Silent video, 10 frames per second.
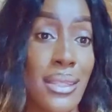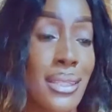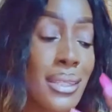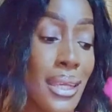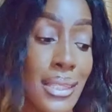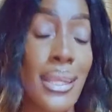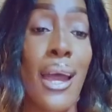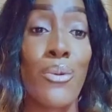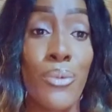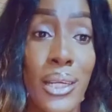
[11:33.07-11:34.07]
These things
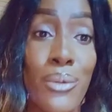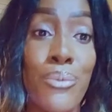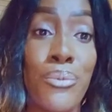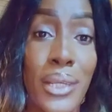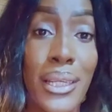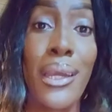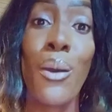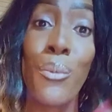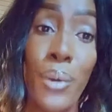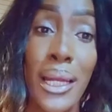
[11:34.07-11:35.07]
are really, really,
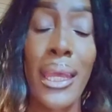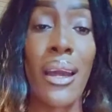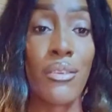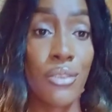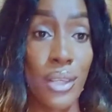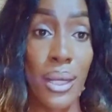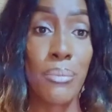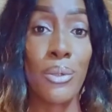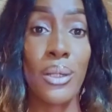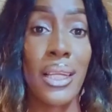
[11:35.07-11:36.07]
really
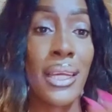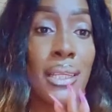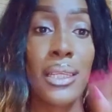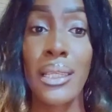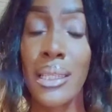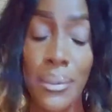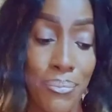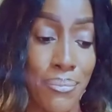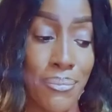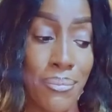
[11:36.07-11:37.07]
affordable. And
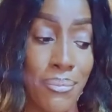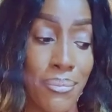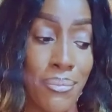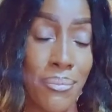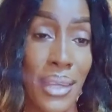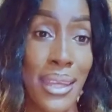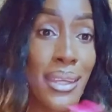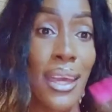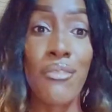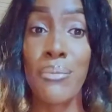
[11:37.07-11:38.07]
I
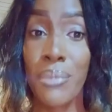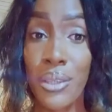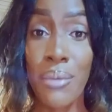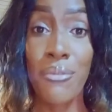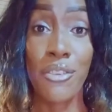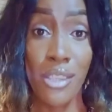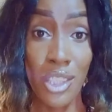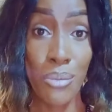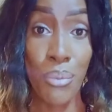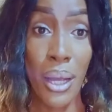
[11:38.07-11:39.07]
think I even bought them for
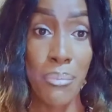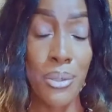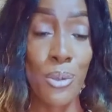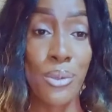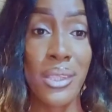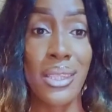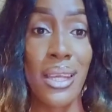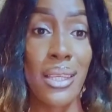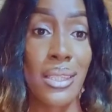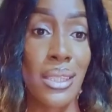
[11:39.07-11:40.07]
cheaper because
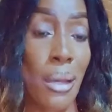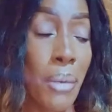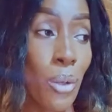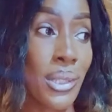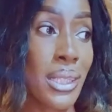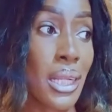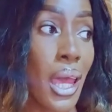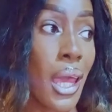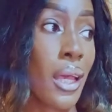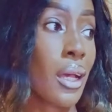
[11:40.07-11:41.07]
somehow it's
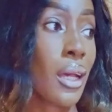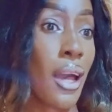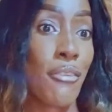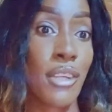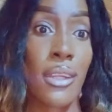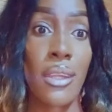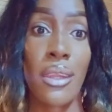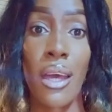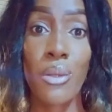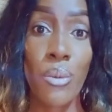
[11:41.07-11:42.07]
like after the
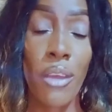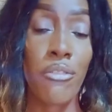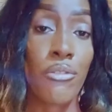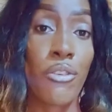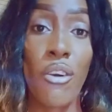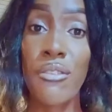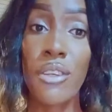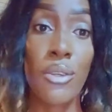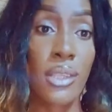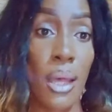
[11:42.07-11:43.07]
third wave of
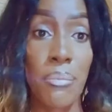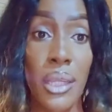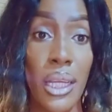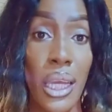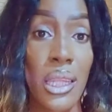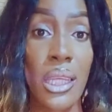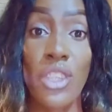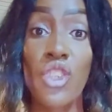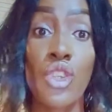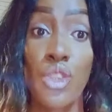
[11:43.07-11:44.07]
COVID or something, like
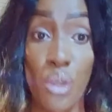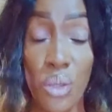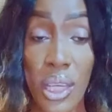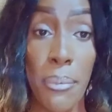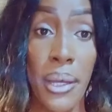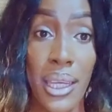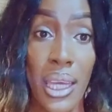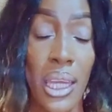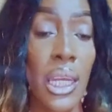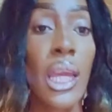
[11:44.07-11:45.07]
things shot up
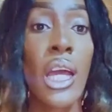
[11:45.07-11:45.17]
again.